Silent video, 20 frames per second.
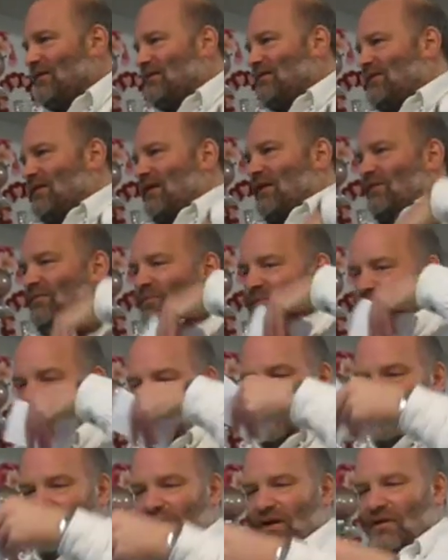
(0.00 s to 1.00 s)
They haven't been
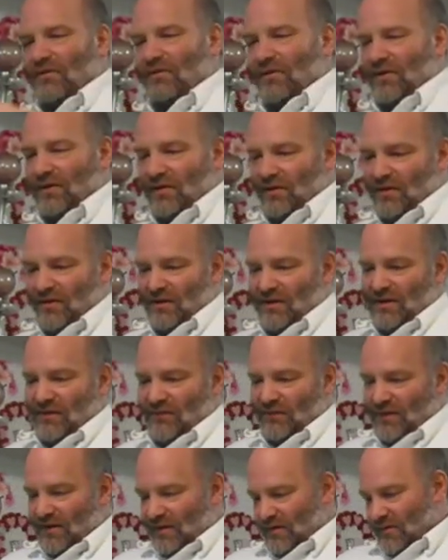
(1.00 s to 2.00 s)
around very long, have
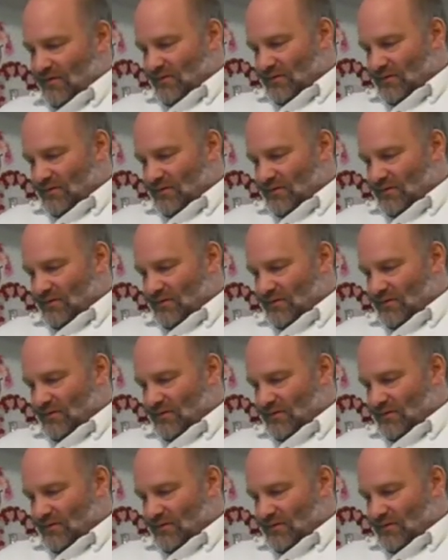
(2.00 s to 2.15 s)
they?